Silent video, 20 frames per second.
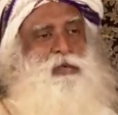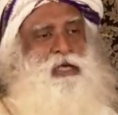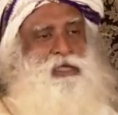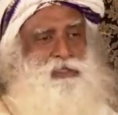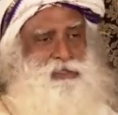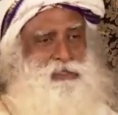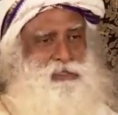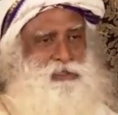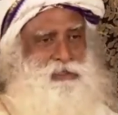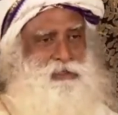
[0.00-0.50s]

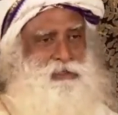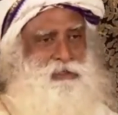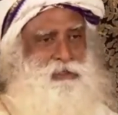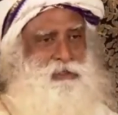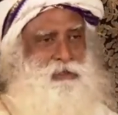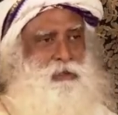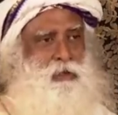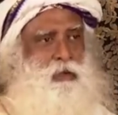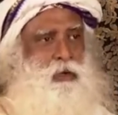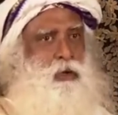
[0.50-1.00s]
best.
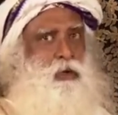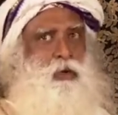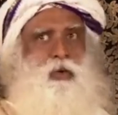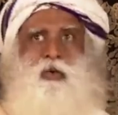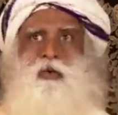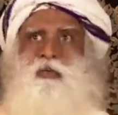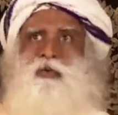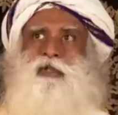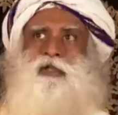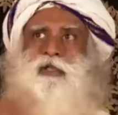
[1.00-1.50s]

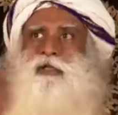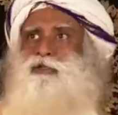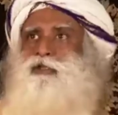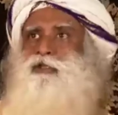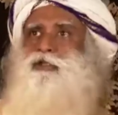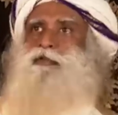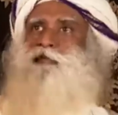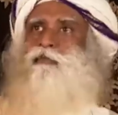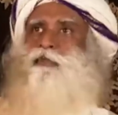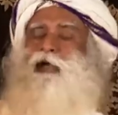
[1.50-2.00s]
Oh, will they
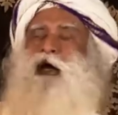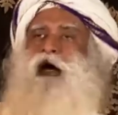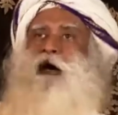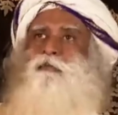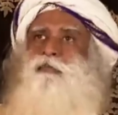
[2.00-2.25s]
just be